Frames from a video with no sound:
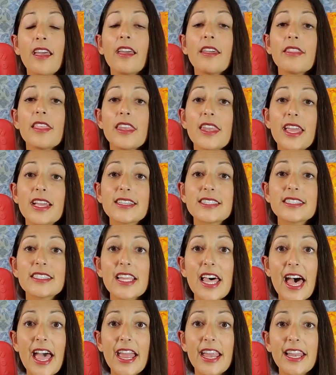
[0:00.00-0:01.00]
The next
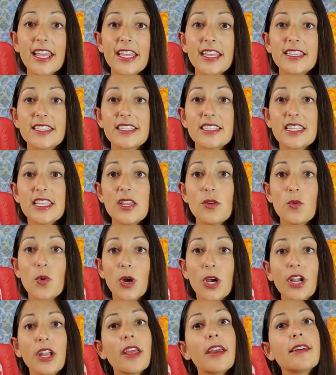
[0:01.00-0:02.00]
slide is the
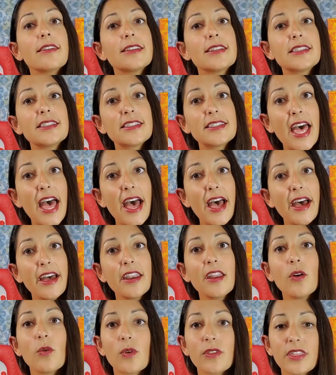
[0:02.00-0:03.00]
word
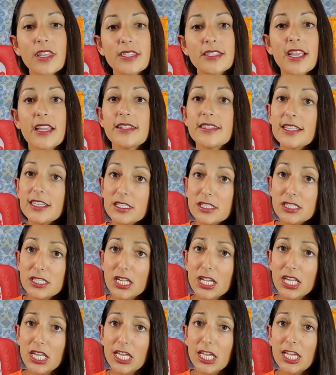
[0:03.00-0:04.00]
sad with the sentence,
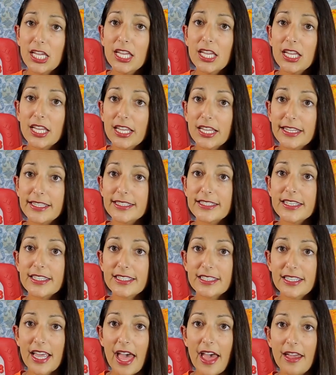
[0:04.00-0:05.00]
he is
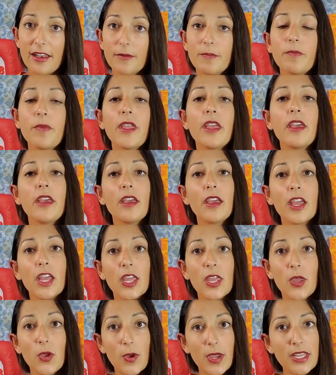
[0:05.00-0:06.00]
sad.
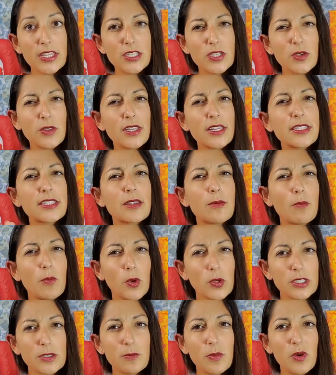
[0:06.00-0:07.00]
You can do this
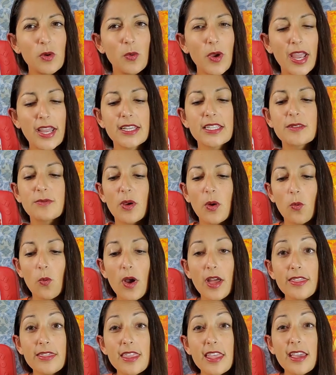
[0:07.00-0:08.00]
multiple ways, but
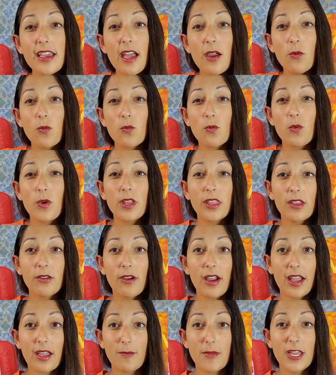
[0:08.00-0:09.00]
one thing I really
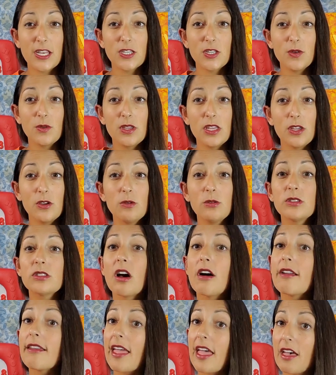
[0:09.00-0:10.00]
recommend you use
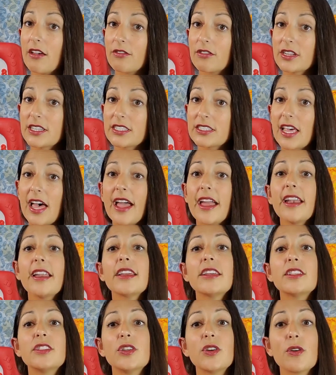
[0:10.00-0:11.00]
on every slide
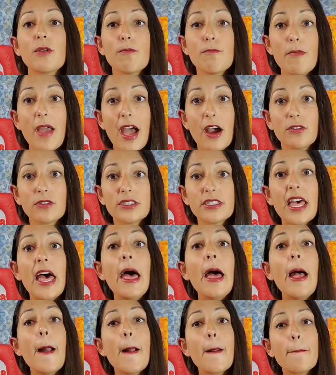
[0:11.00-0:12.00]
is your mouse.
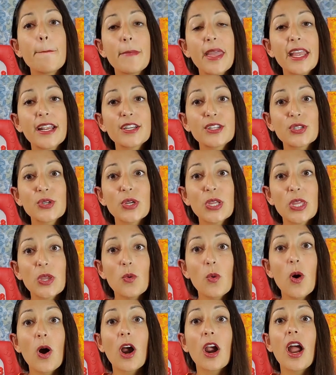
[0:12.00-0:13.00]
Make sure
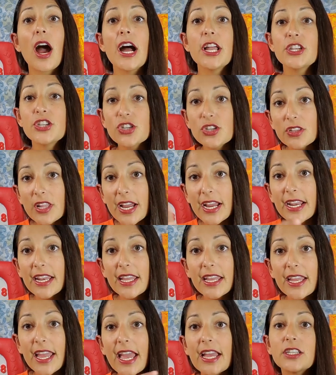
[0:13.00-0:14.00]
you are
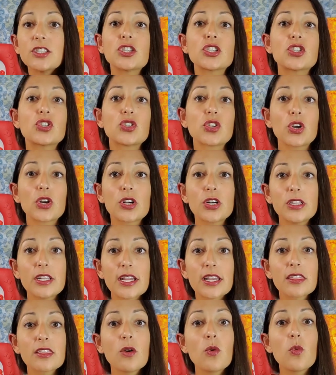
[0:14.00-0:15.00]
underlining and
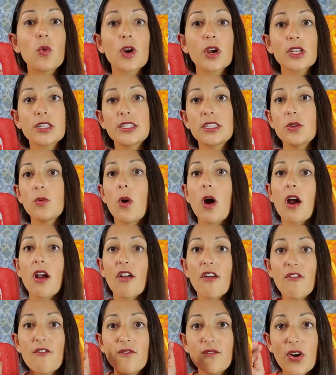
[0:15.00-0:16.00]
circling the words you are
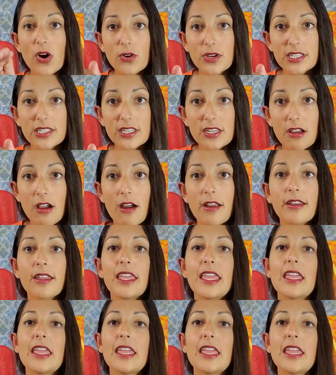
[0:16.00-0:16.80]
focusing on.